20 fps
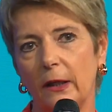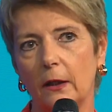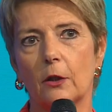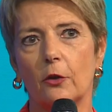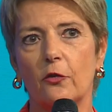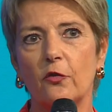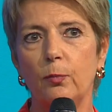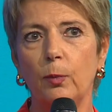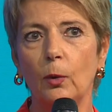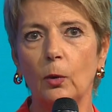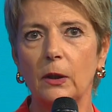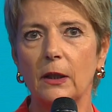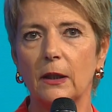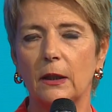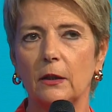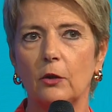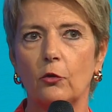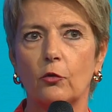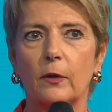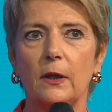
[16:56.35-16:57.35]
a small
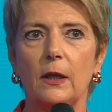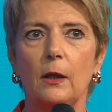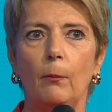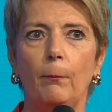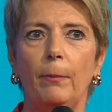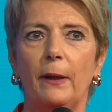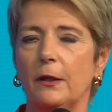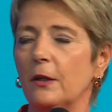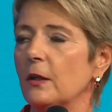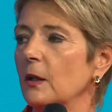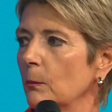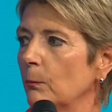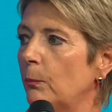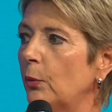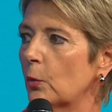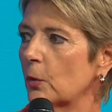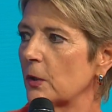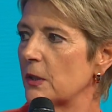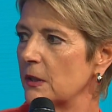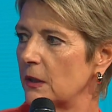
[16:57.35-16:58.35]
country, but an
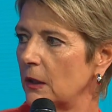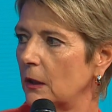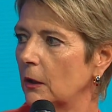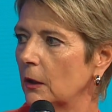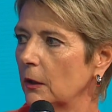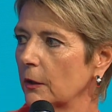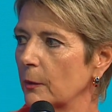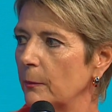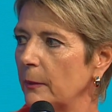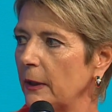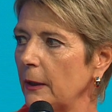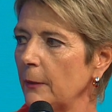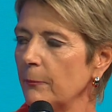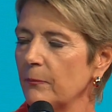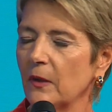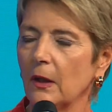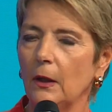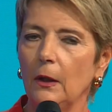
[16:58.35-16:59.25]
important economy.